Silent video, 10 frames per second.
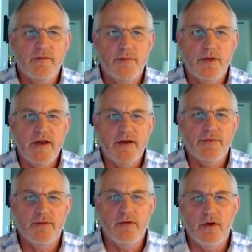
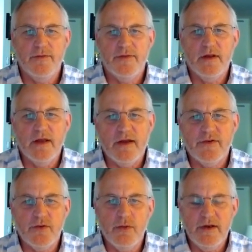breakthrough over the
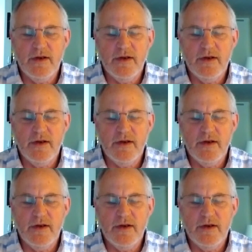last 20